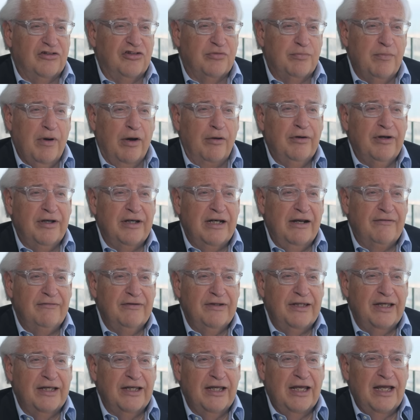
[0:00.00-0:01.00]
smoke and
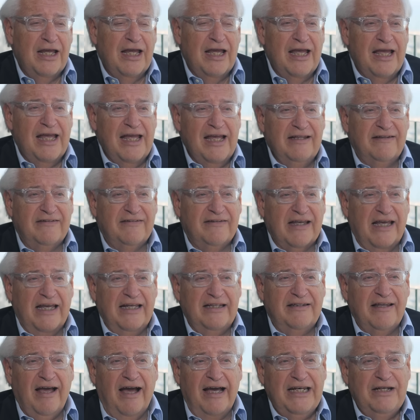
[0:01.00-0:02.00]
everything. It's
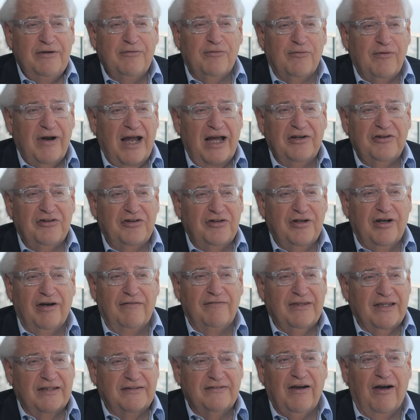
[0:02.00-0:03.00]
a tiny fraction
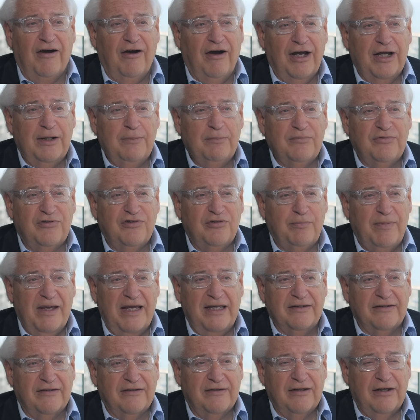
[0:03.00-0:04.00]
of the time
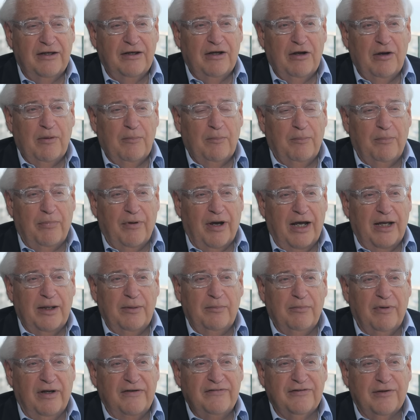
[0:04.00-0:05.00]
spent by
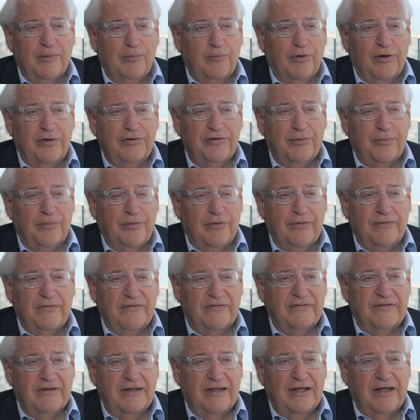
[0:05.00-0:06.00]
Muslim
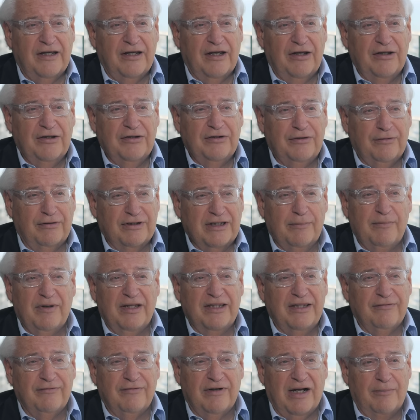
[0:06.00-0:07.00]
worshippers during the
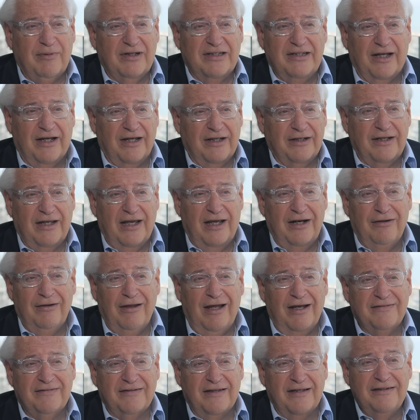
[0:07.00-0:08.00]
month of Ramadan at
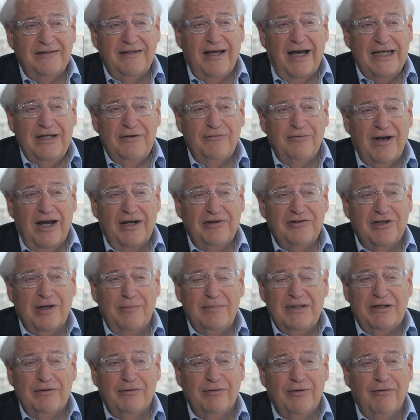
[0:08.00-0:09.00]
Al-Aqsa. A tiny fraction. I
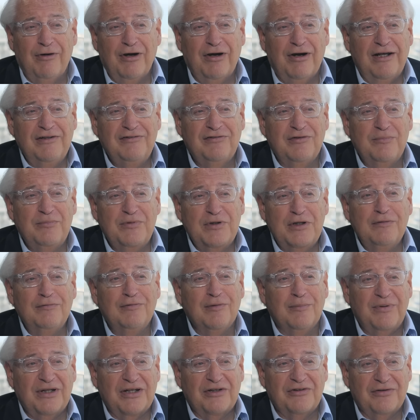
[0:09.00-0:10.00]
mean, there are all kinds of
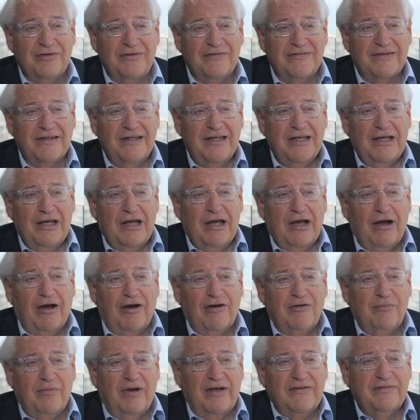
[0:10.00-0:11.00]
beautiful pictures
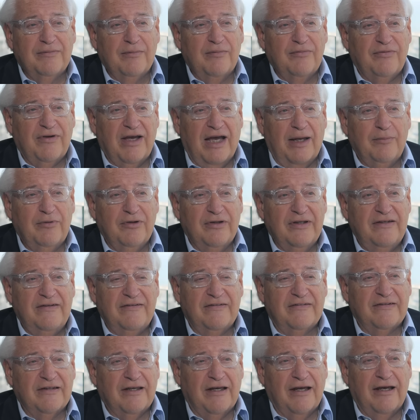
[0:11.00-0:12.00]
of Muslim
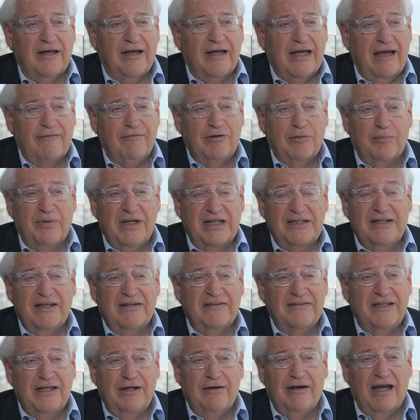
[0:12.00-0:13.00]
families having
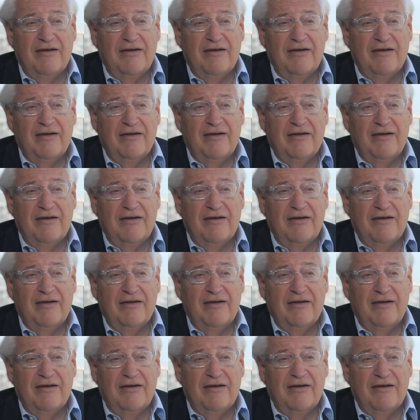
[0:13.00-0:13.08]
picnics there,